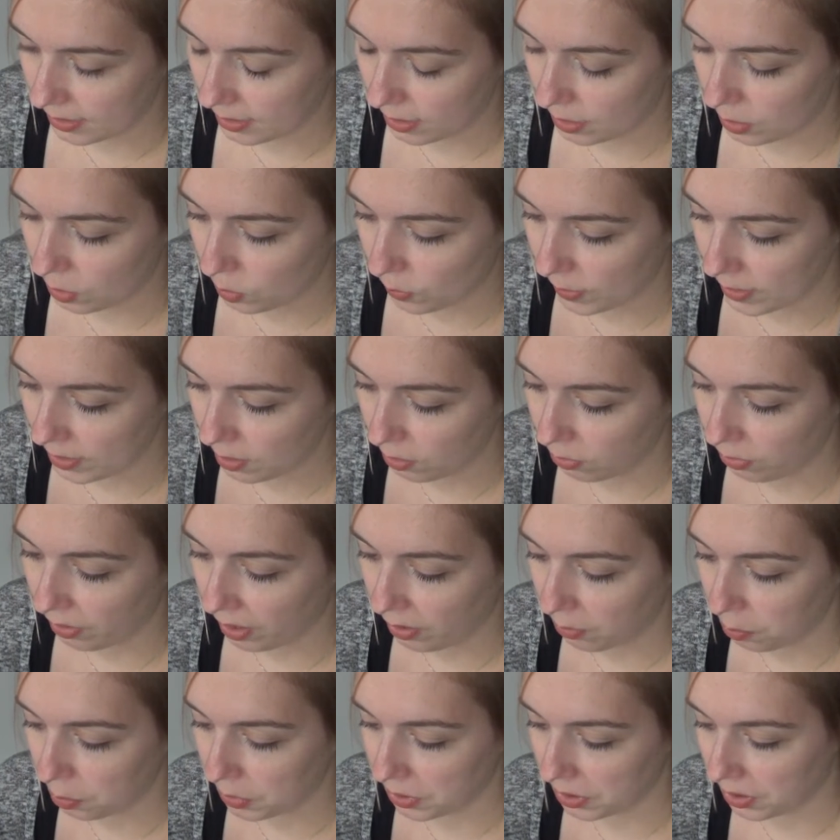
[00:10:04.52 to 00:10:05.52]

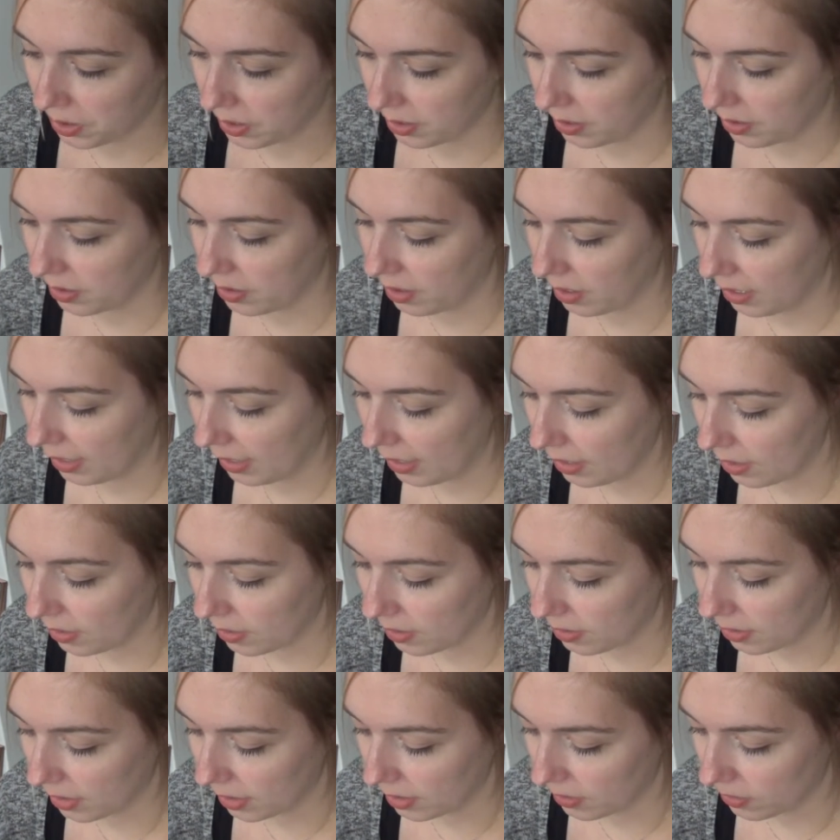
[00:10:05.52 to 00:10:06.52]
25%
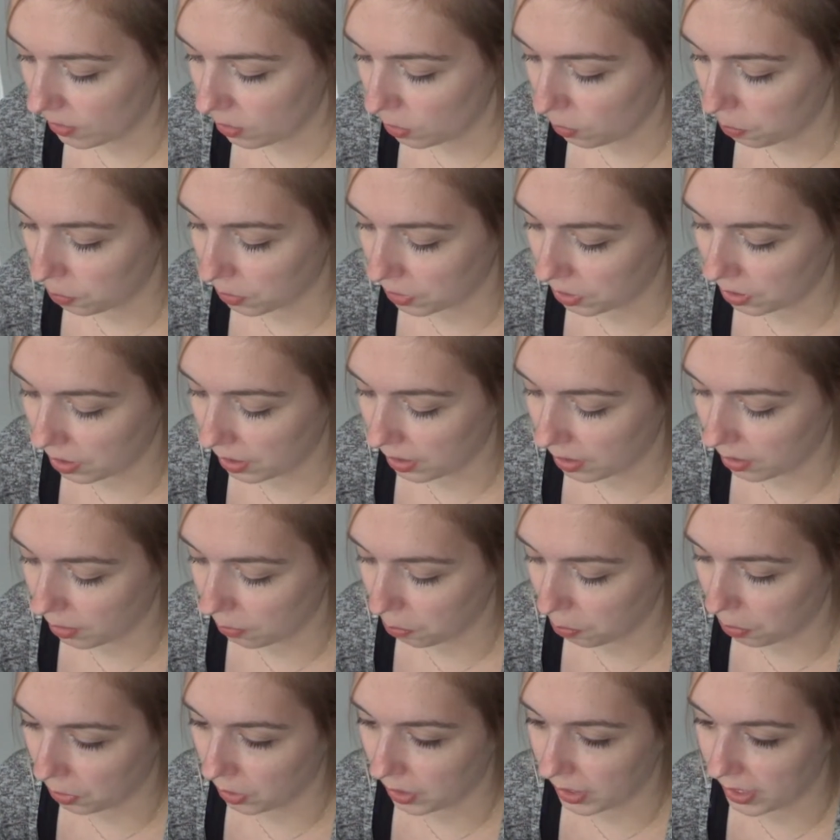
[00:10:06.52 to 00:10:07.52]
nylon and
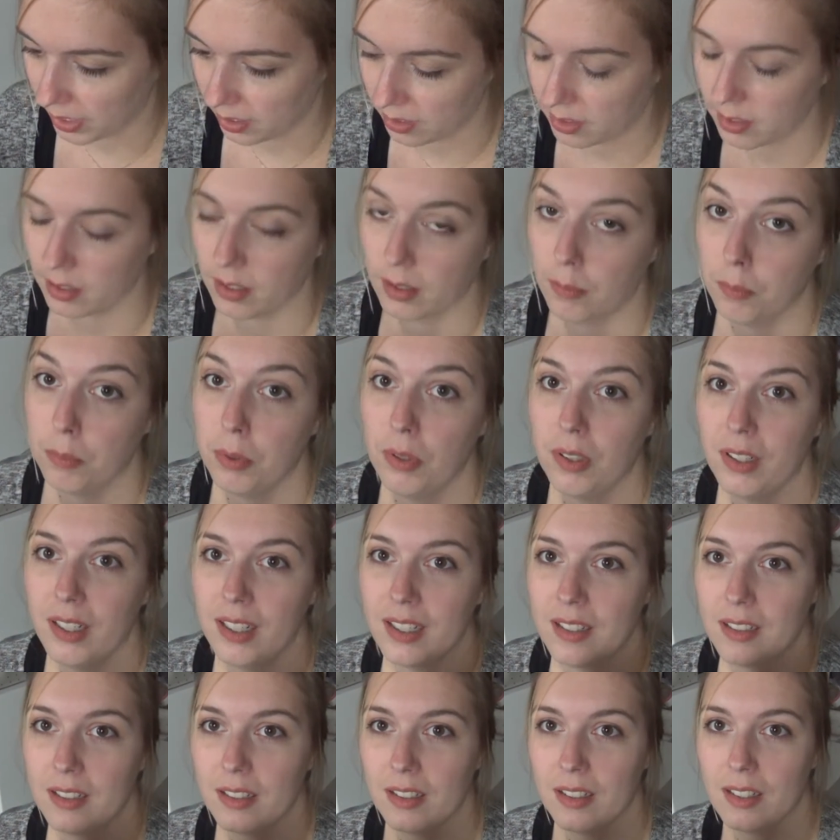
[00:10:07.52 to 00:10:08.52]
2% polyester. And
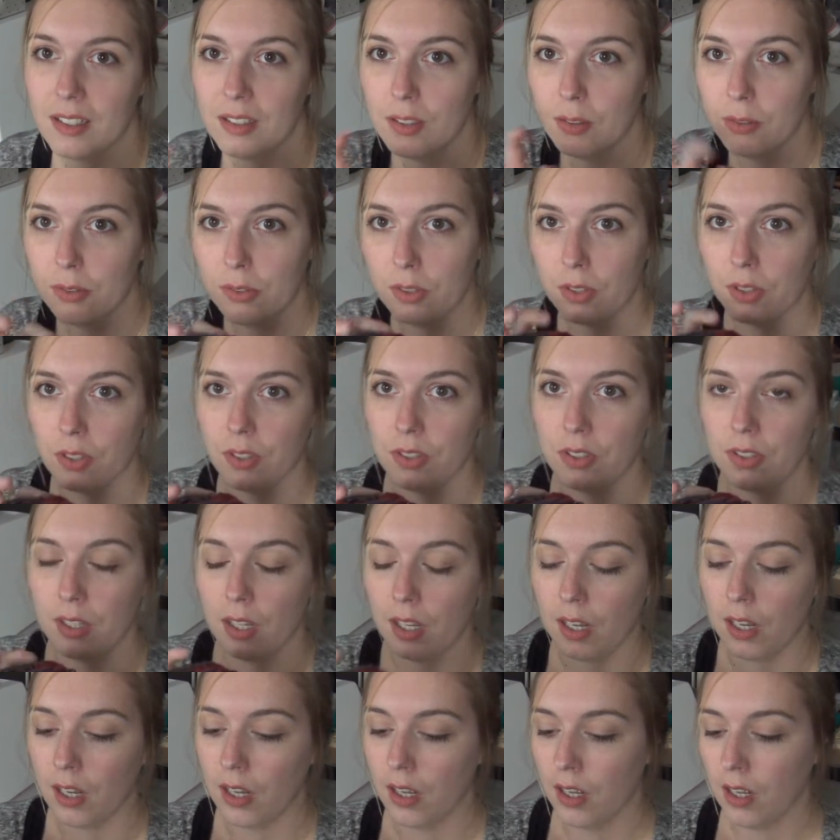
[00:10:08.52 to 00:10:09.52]
polyester is of course
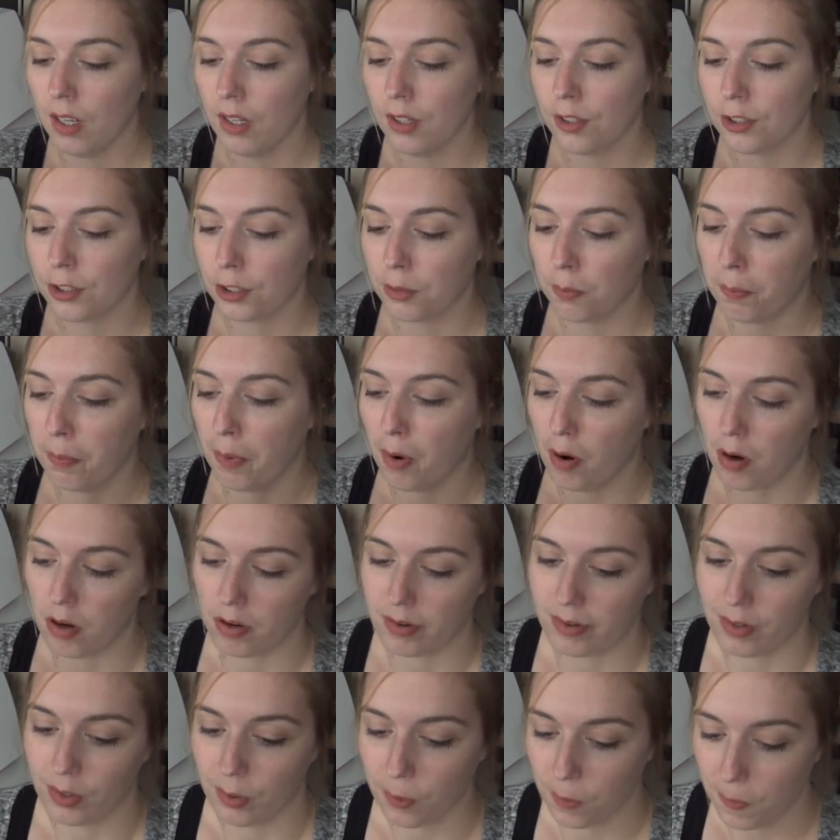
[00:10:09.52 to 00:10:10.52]
the
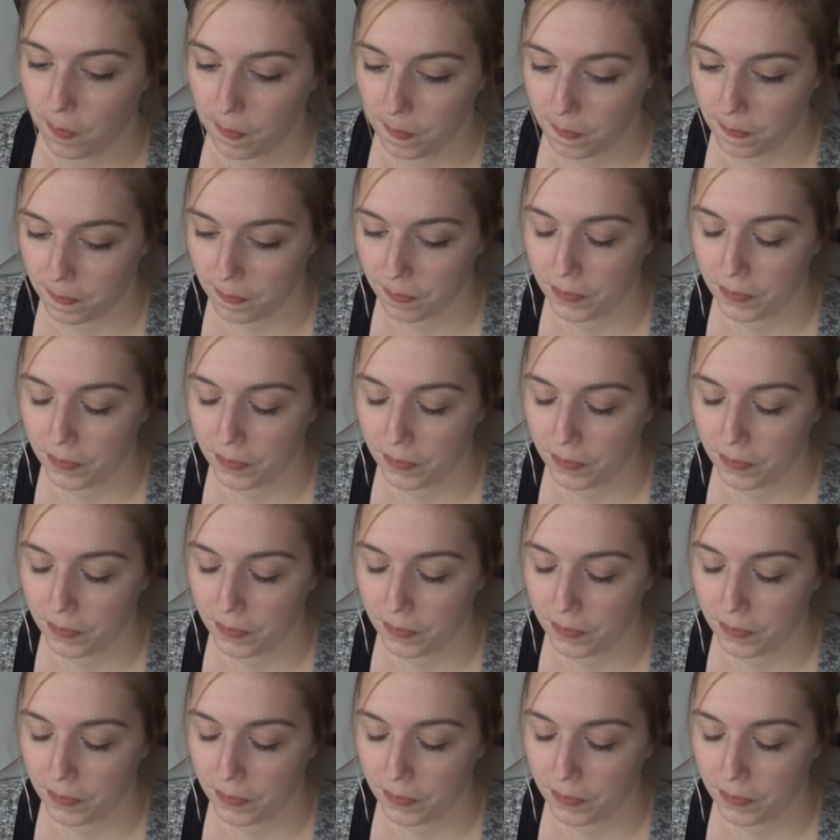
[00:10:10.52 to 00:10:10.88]
sparkle.